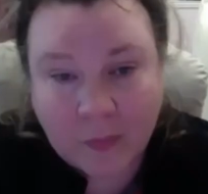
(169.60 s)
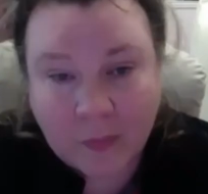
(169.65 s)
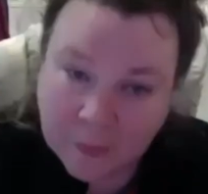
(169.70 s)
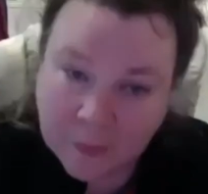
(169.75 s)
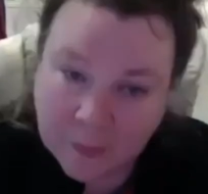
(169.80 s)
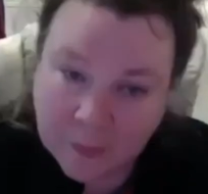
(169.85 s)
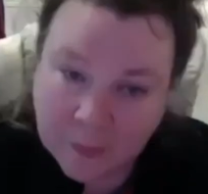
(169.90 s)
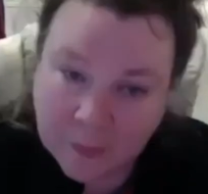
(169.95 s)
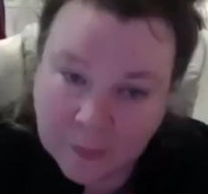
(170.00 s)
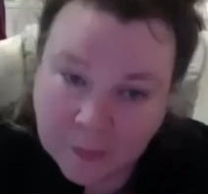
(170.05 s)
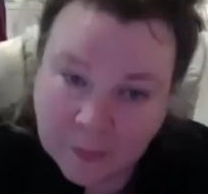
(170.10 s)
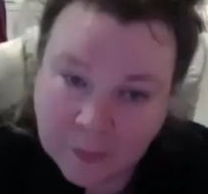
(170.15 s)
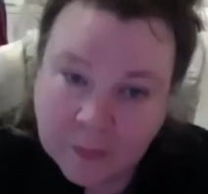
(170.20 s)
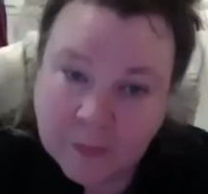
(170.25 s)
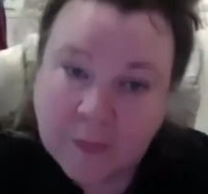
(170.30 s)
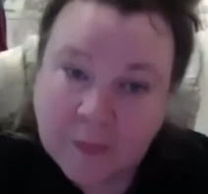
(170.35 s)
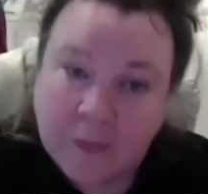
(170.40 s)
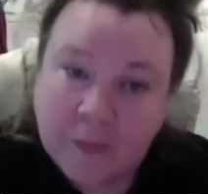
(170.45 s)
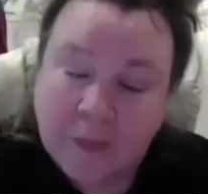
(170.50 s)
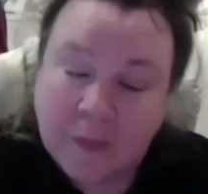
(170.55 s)
feeling of the
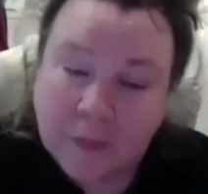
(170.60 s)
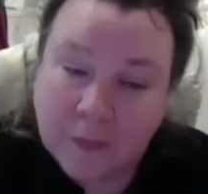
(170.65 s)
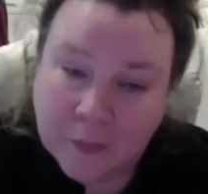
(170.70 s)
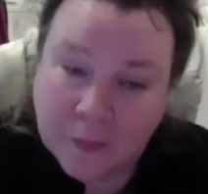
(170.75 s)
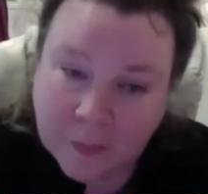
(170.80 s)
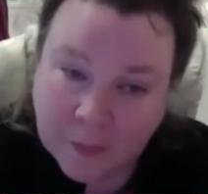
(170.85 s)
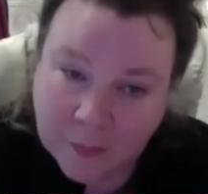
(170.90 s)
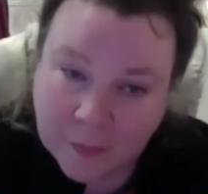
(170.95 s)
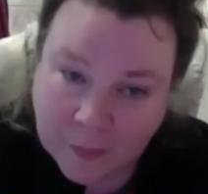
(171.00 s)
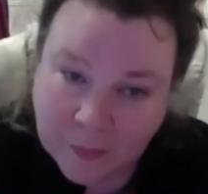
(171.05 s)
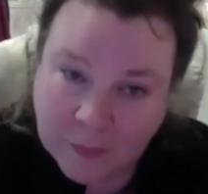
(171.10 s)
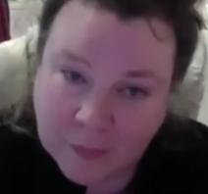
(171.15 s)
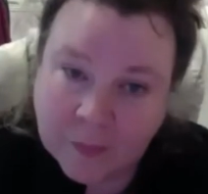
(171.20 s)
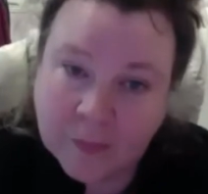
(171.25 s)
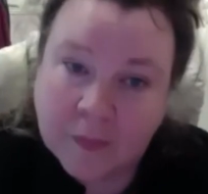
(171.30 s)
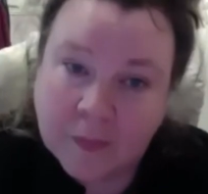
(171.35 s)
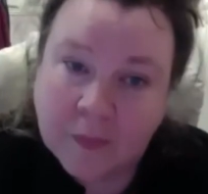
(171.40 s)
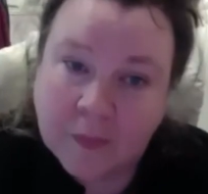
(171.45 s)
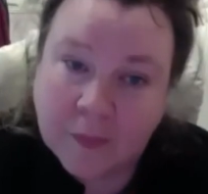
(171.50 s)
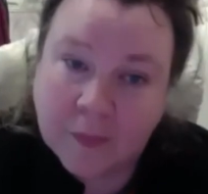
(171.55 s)
heat.
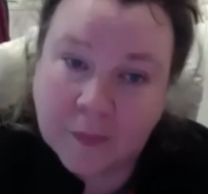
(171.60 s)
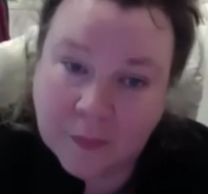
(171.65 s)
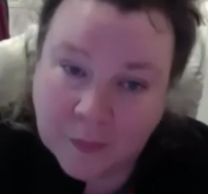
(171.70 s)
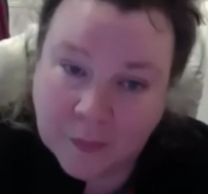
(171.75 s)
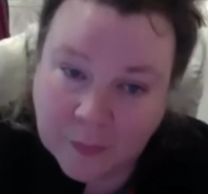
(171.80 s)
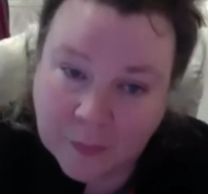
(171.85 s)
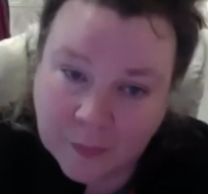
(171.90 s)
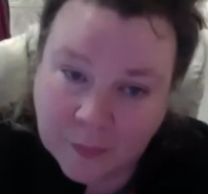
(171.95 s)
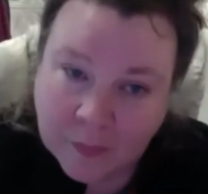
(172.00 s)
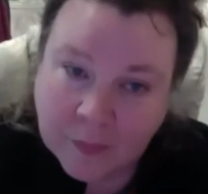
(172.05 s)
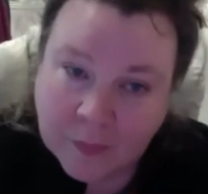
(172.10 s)
So all of those